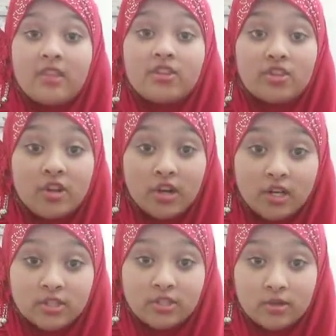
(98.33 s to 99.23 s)
The
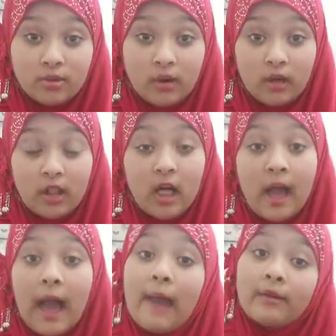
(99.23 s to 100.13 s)
third tool
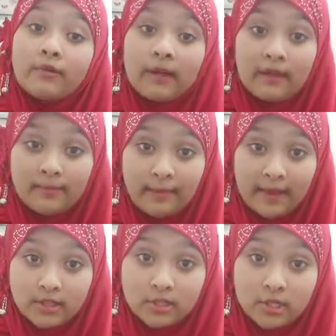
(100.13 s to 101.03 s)
I would
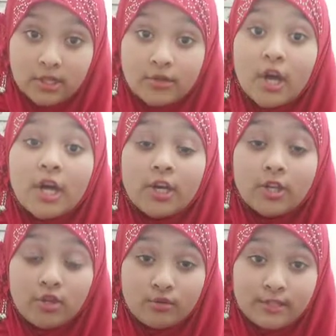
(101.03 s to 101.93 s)
recommend you
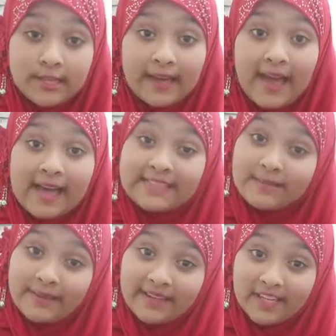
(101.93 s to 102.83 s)
using as
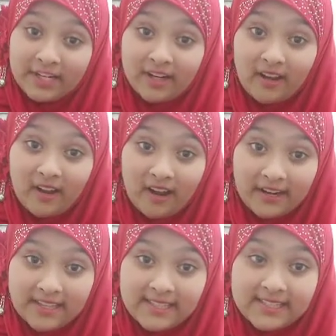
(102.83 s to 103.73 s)
a beginner
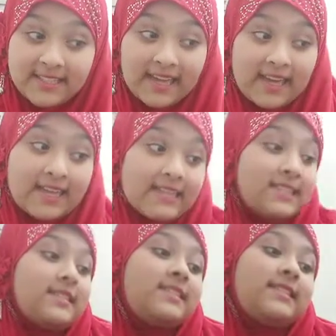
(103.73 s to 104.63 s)
artist is
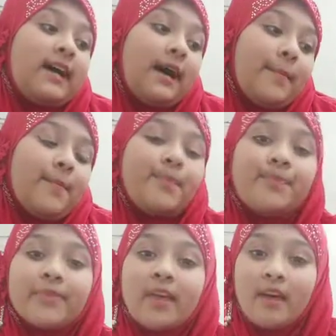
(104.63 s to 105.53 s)
some
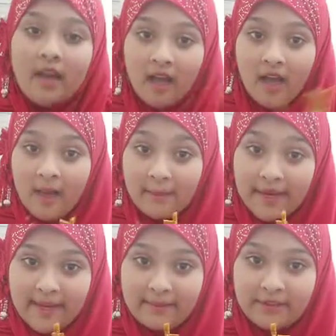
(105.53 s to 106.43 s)

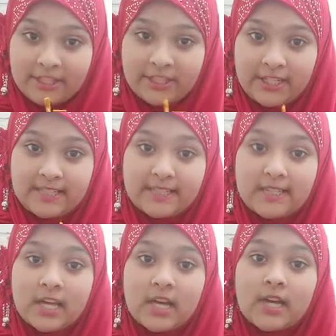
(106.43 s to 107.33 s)
paintbrushes.
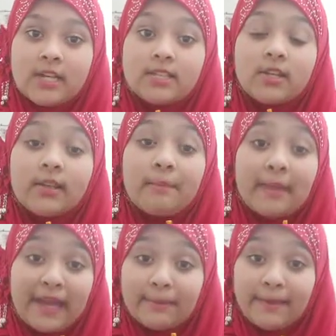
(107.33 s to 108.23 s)
So the
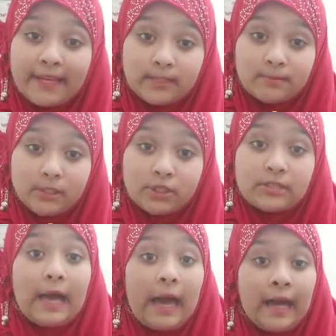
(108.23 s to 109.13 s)
main
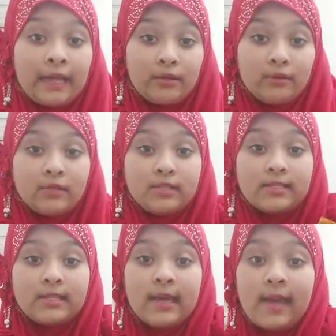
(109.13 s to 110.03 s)
paintbrushes I
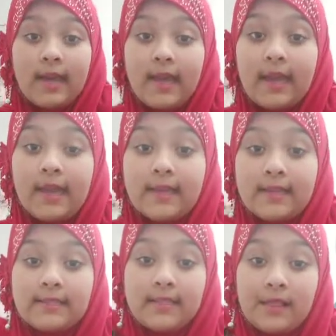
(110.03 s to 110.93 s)
use
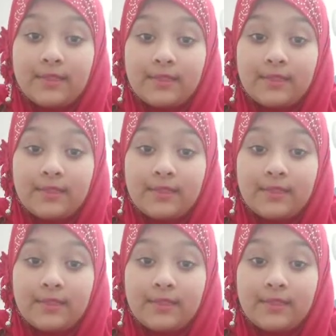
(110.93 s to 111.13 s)
is